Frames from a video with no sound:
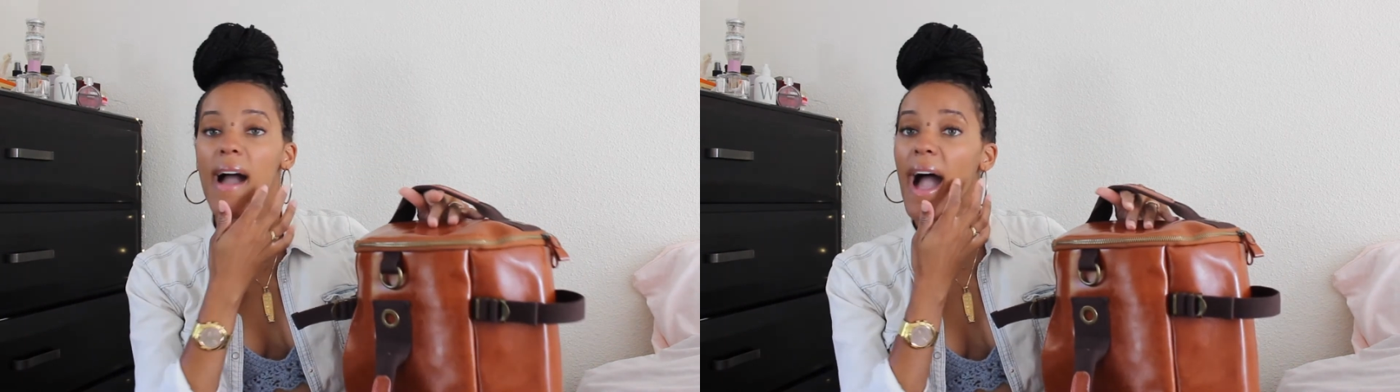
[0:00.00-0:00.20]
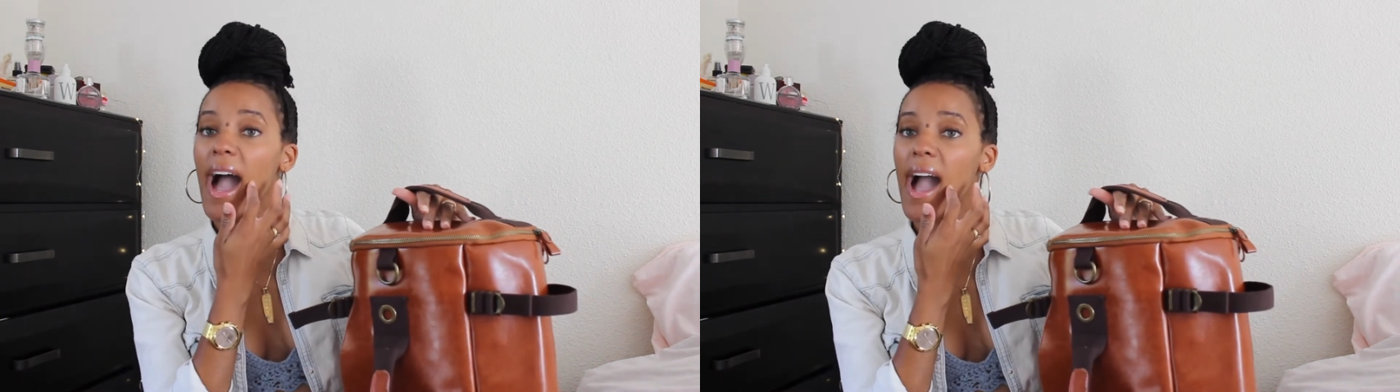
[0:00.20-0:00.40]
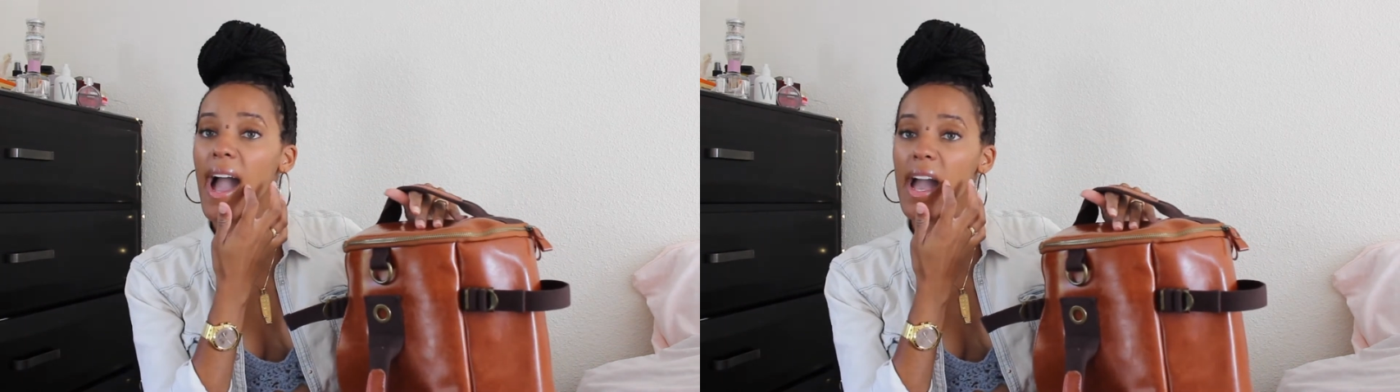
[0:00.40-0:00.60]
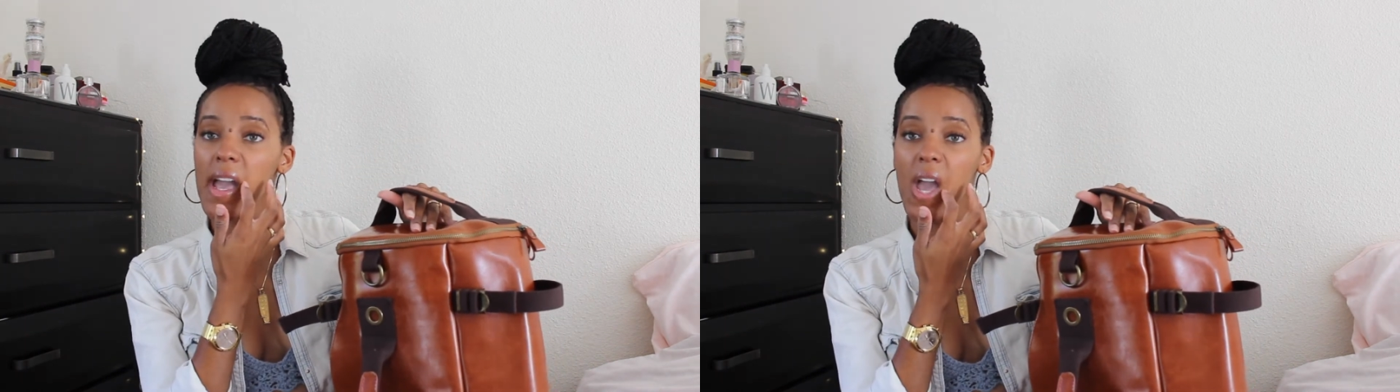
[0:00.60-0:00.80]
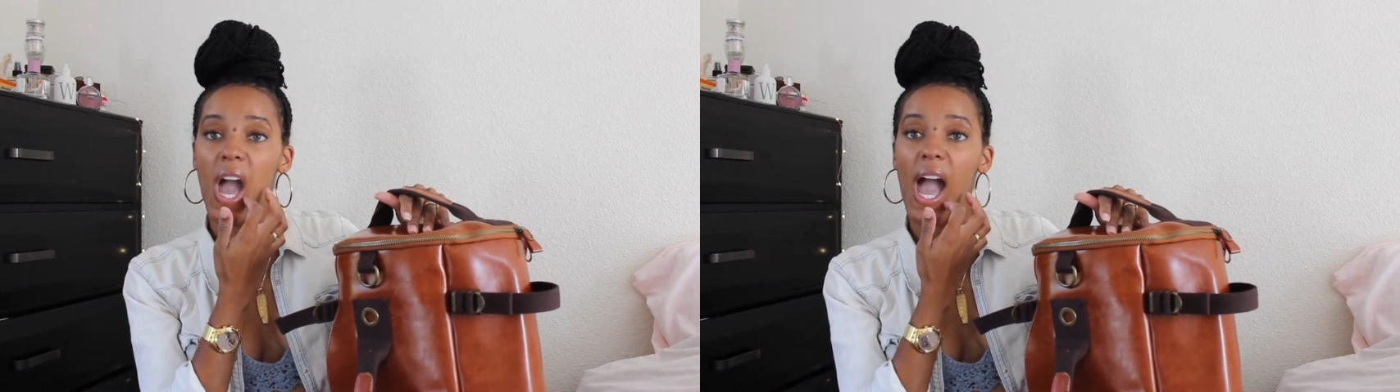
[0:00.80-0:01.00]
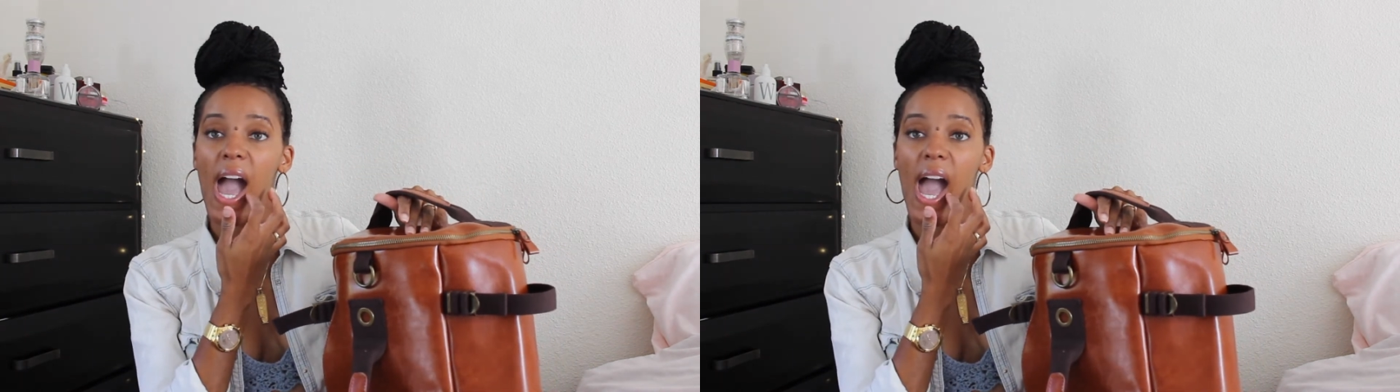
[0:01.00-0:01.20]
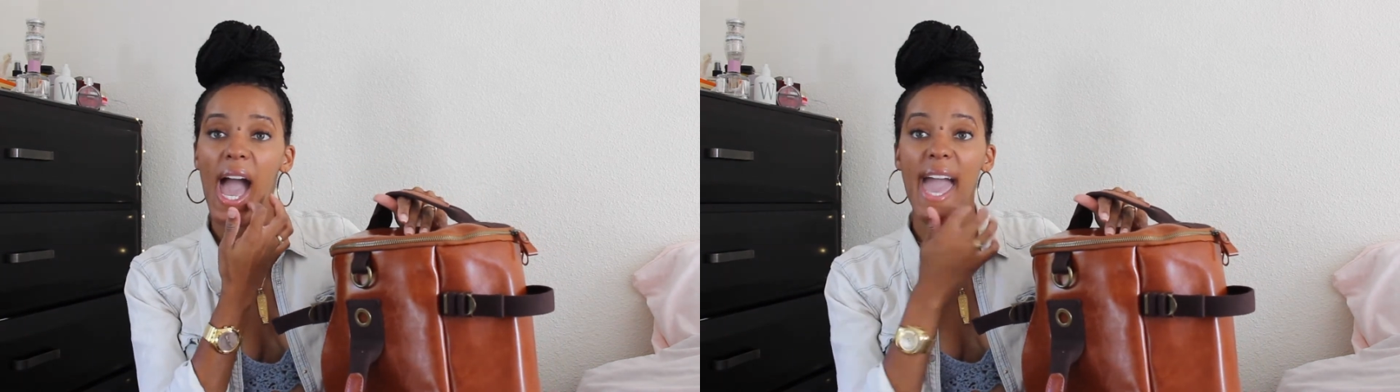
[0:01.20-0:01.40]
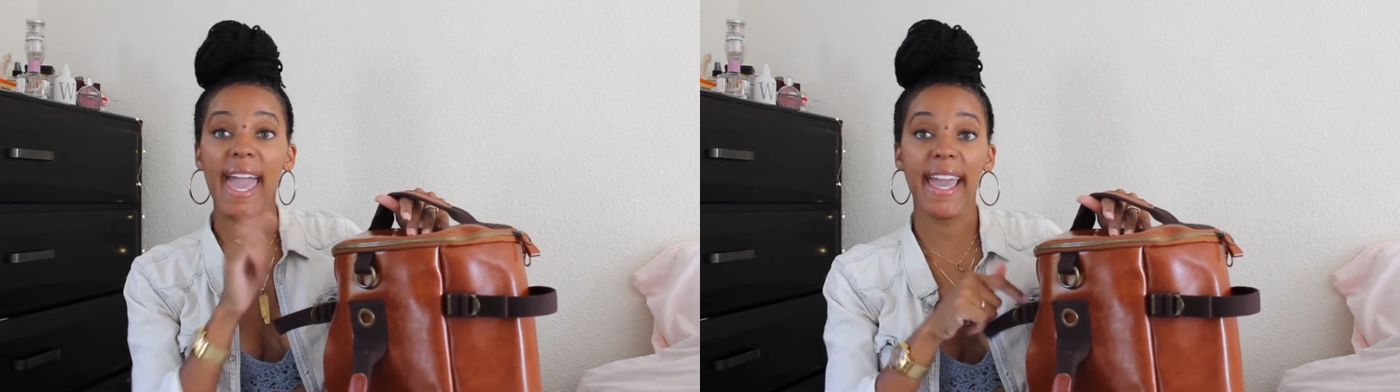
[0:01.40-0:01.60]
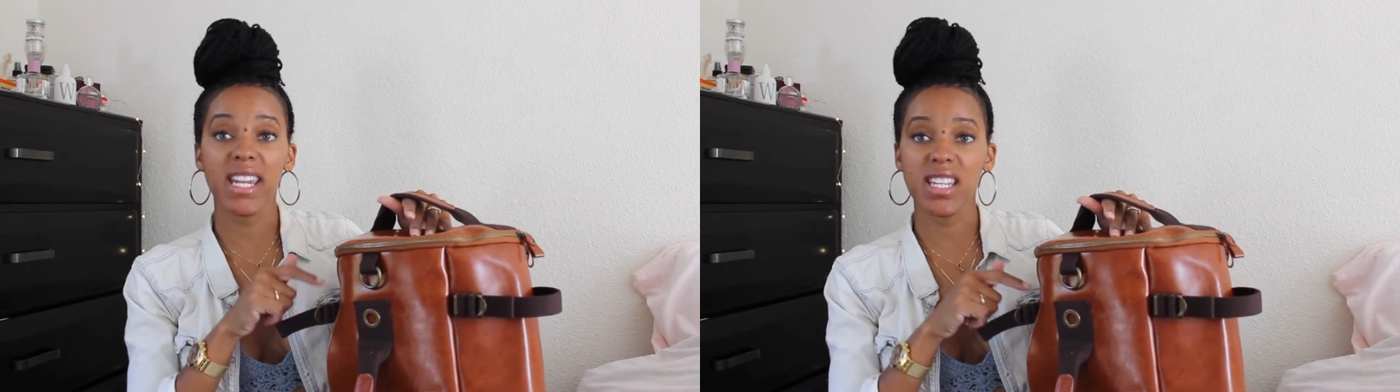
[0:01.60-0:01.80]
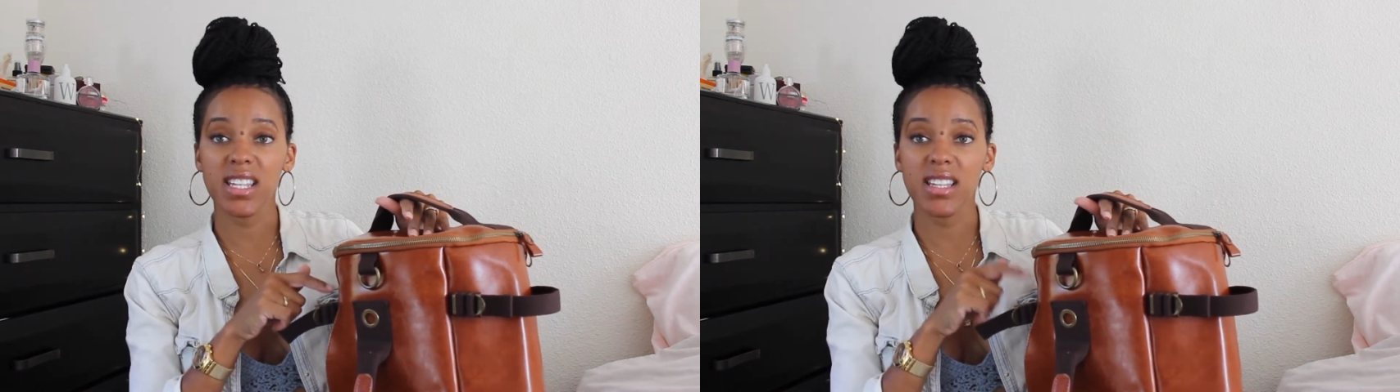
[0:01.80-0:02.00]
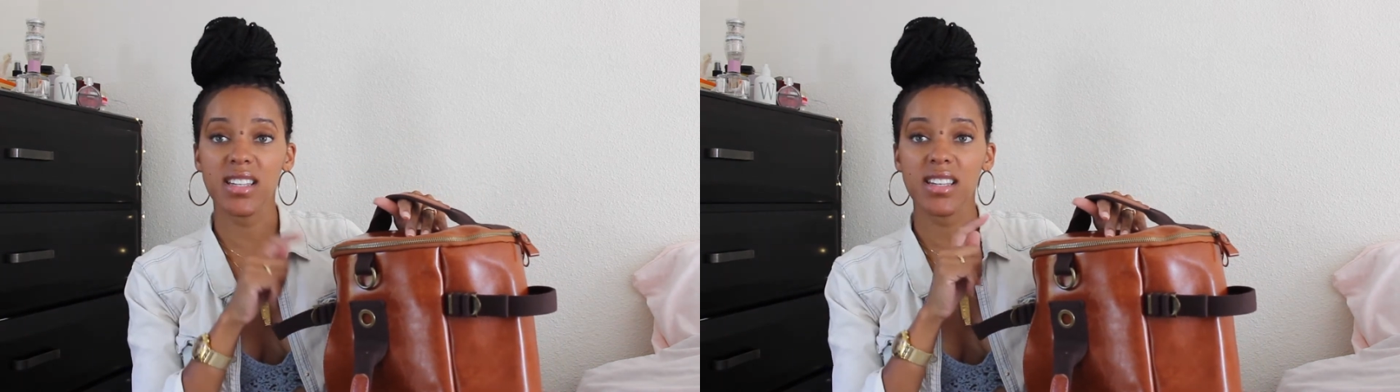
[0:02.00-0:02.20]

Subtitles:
I hated